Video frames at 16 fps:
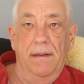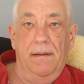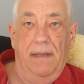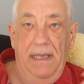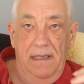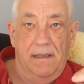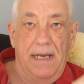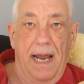
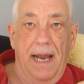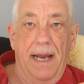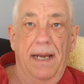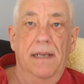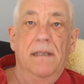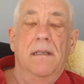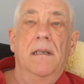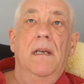these
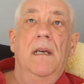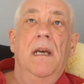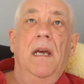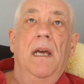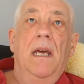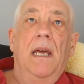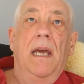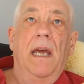days
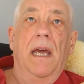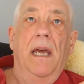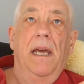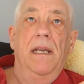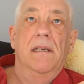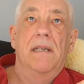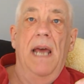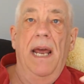
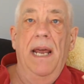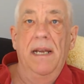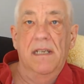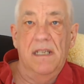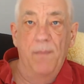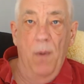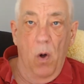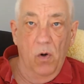is a
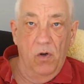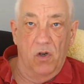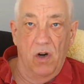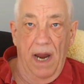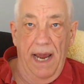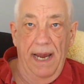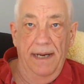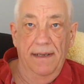small
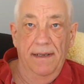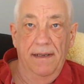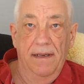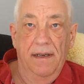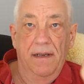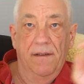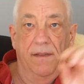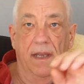train
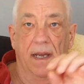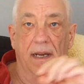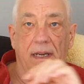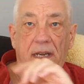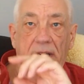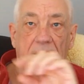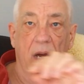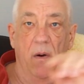that
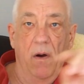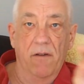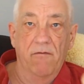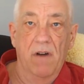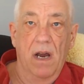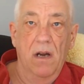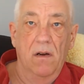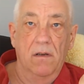can go on
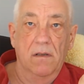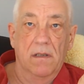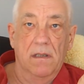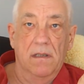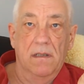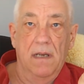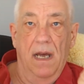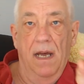roads
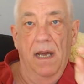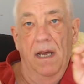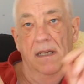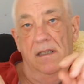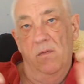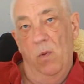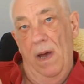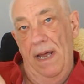
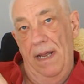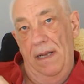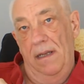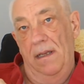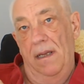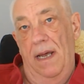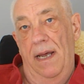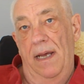as
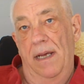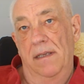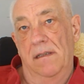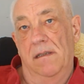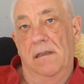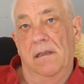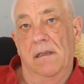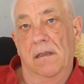well as
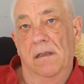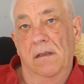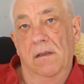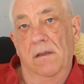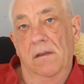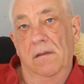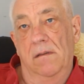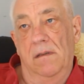
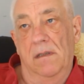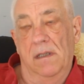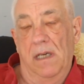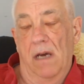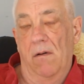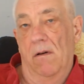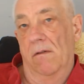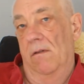to
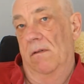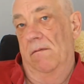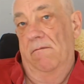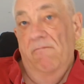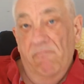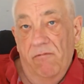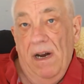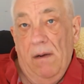go on
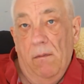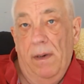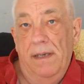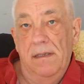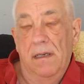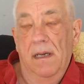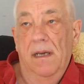railways.